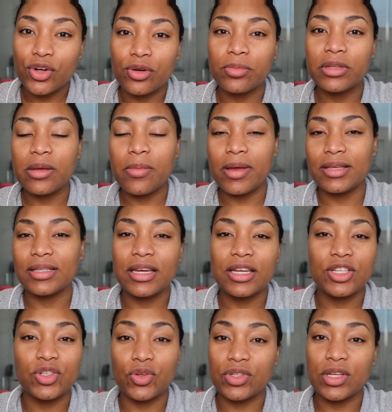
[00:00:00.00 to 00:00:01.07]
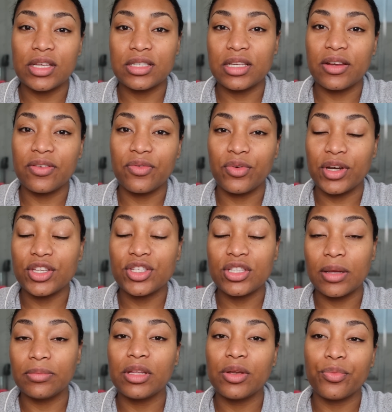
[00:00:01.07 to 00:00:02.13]
Normally, my skin is so sensitive. When
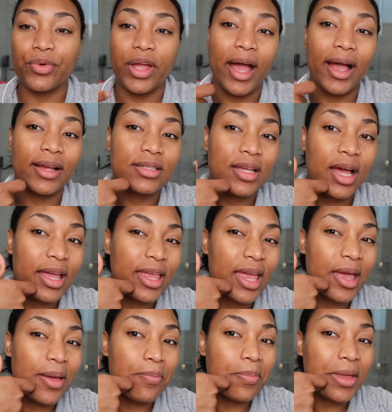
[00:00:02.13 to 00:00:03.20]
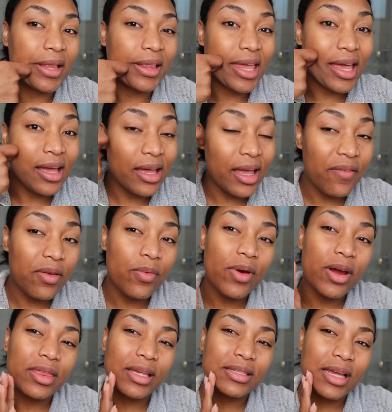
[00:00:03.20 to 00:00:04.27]
something reacts, I get milia everywhere,
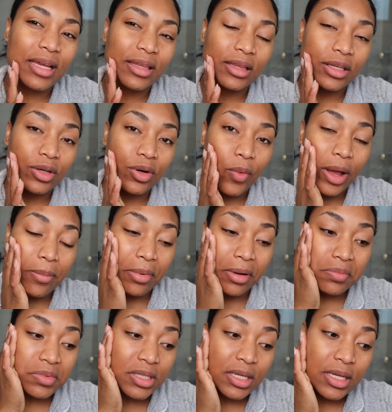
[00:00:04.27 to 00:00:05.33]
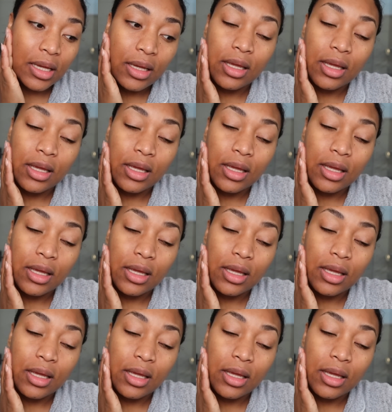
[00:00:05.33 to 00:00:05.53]
and that's like the little white bumps.